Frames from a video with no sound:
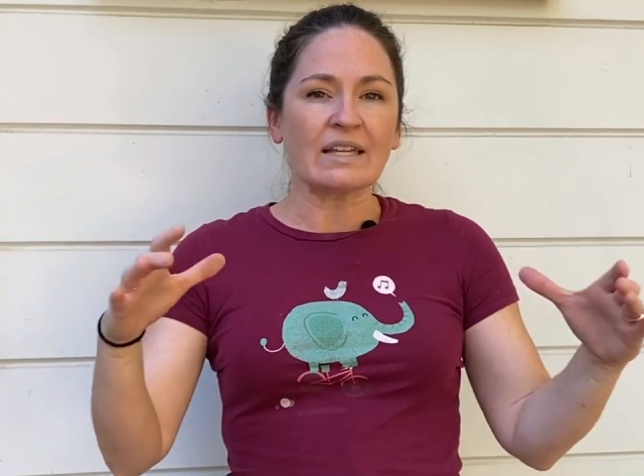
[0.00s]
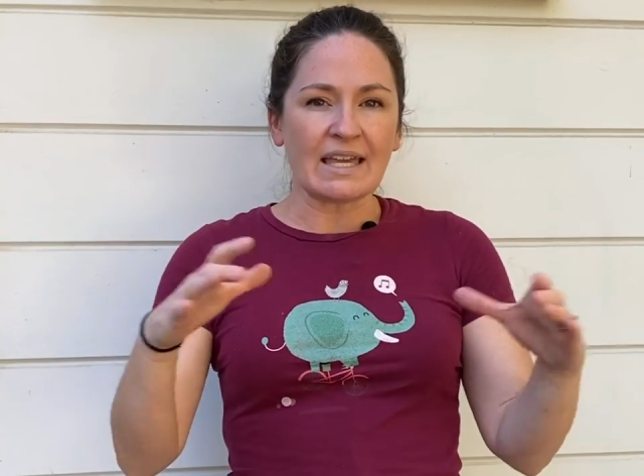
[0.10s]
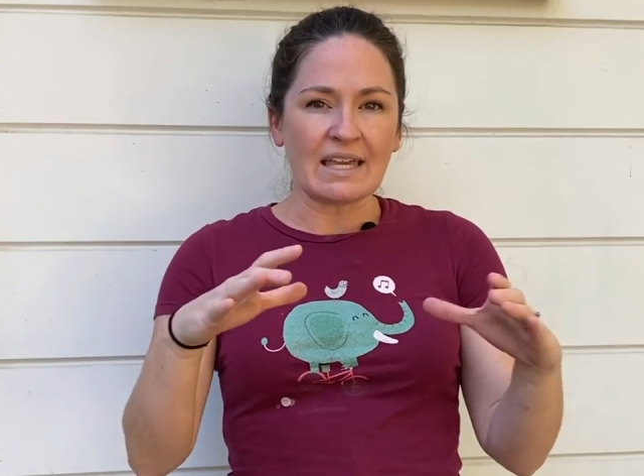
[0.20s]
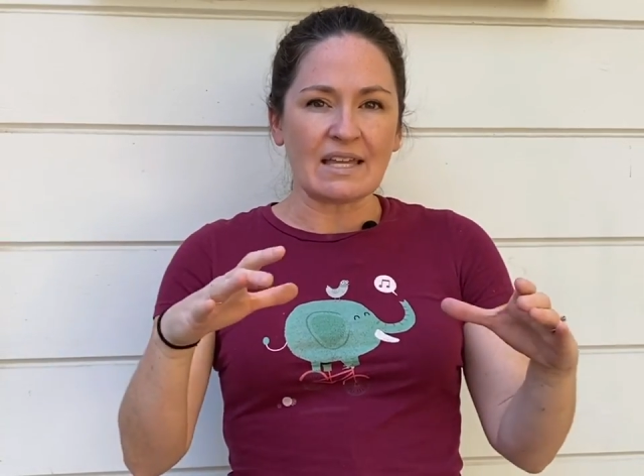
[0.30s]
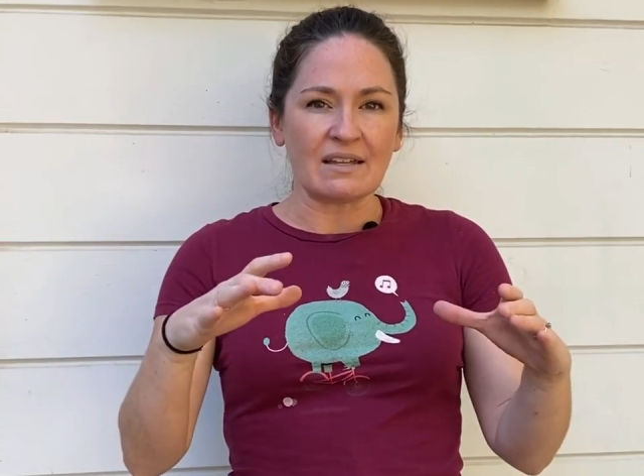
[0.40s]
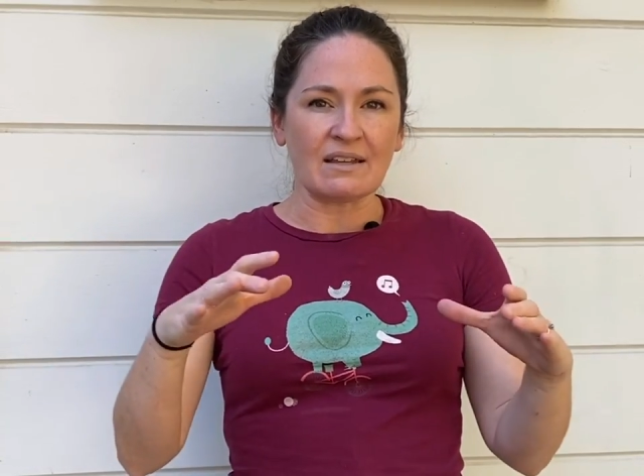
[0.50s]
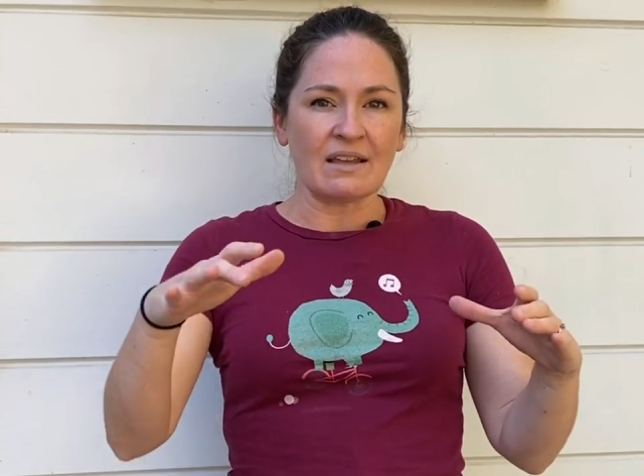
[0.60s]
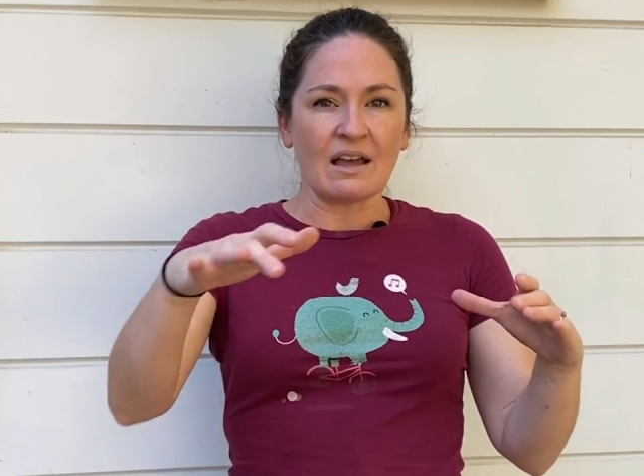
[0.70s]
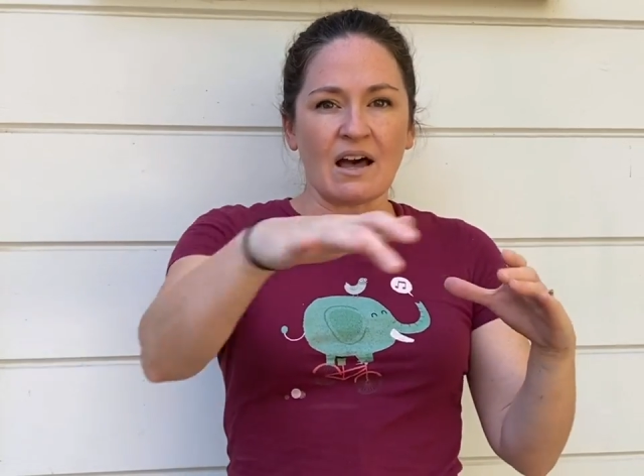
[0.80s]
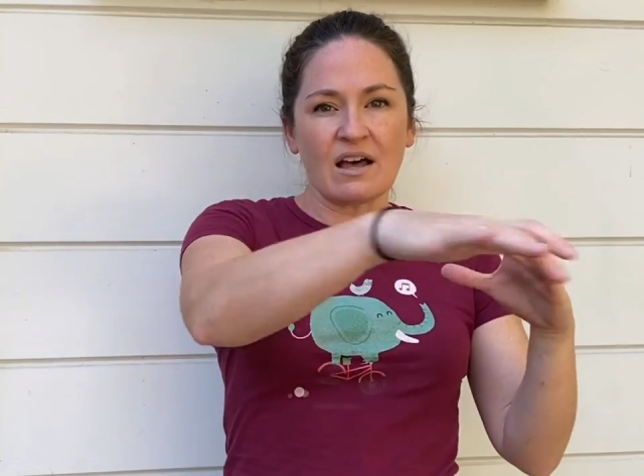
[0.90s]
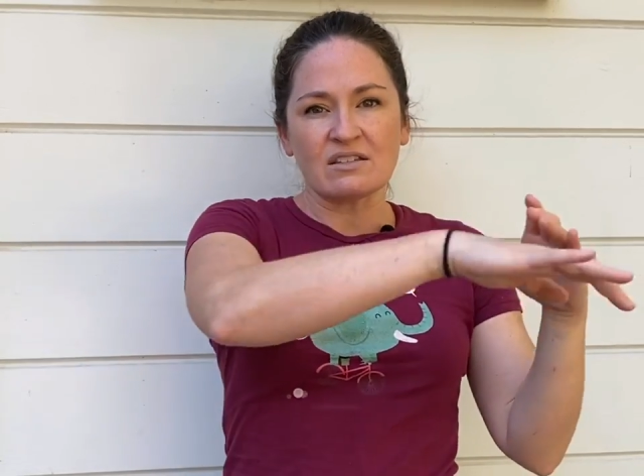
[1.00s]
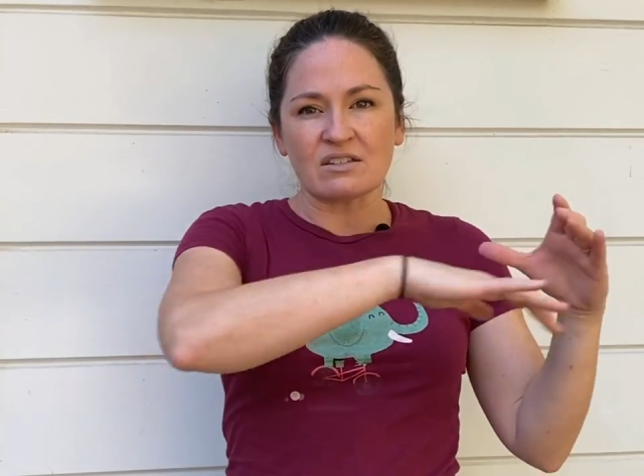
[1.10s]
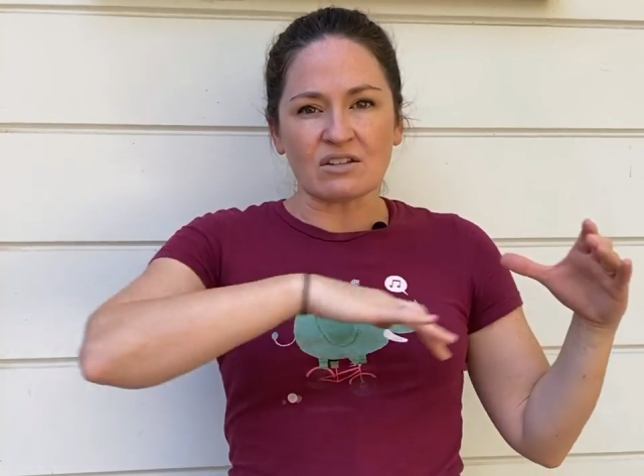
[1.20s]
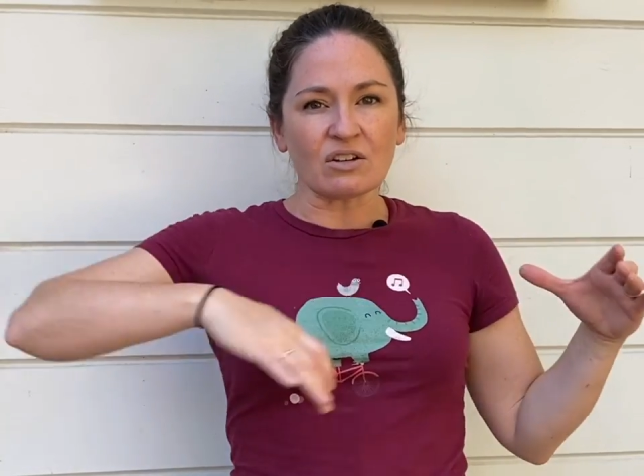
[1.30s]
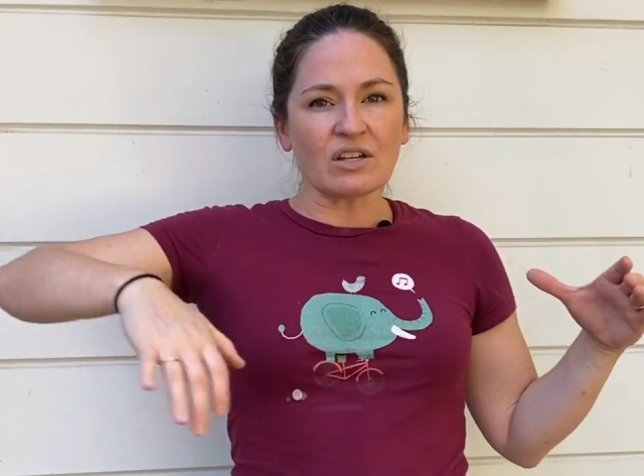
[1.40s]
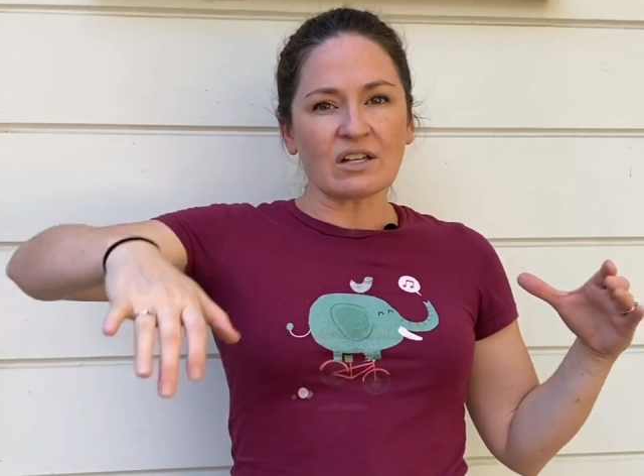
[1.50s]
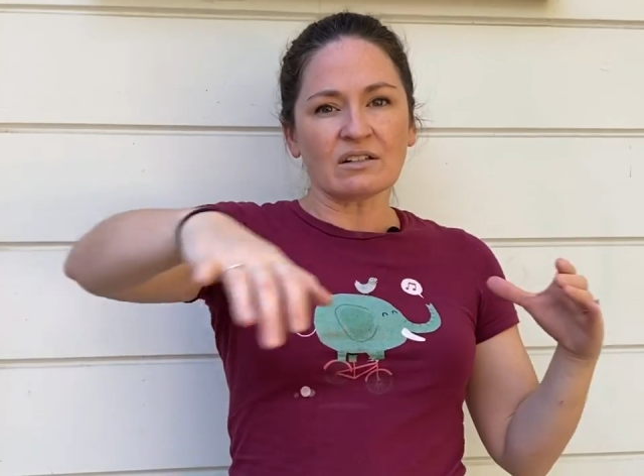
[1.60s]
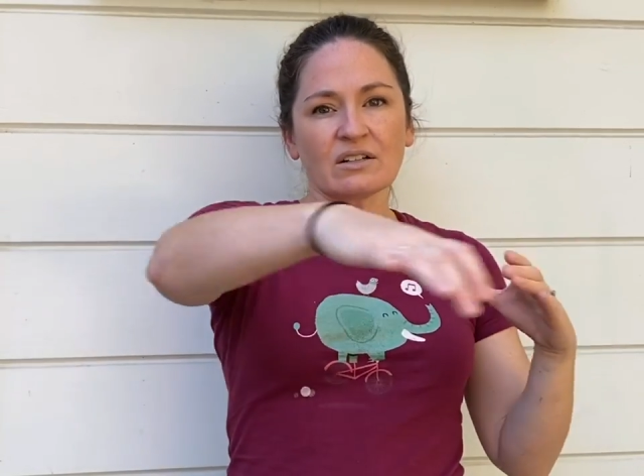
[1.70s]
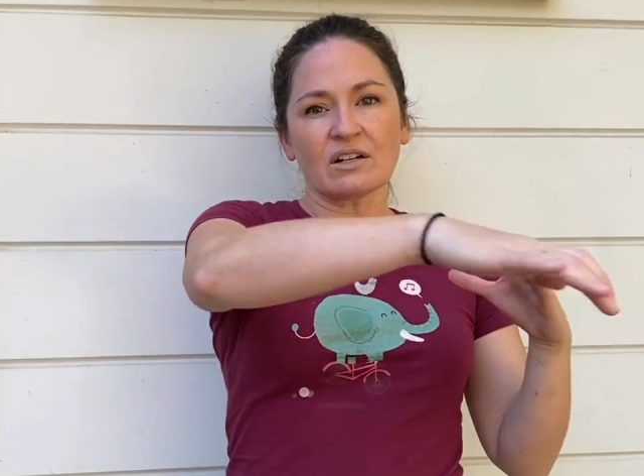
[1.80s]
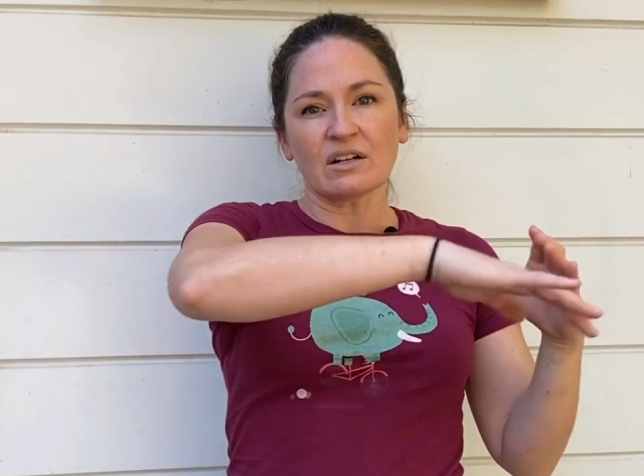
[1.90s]
in a
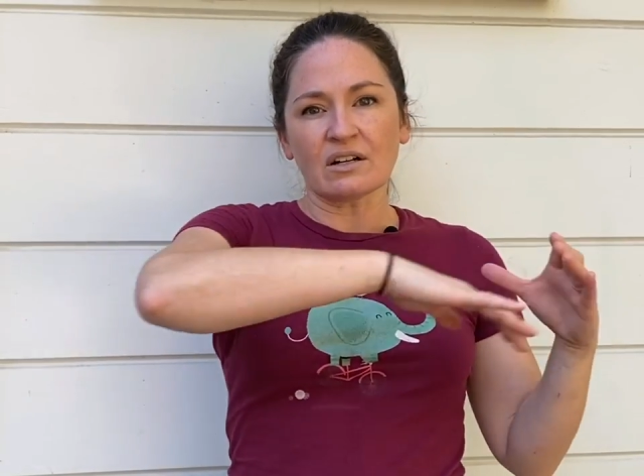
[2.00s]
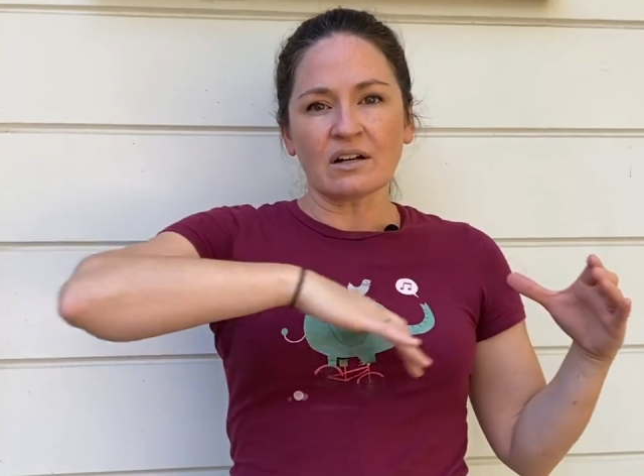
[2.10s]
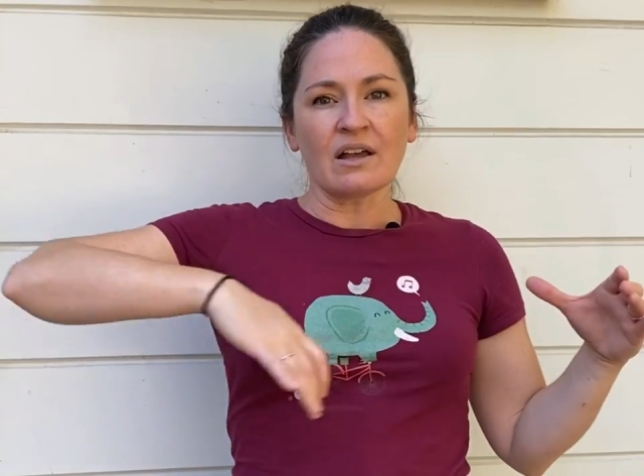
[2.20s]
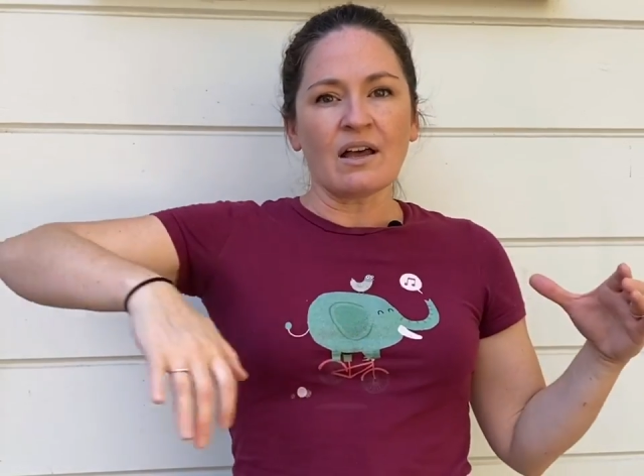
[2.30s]
circular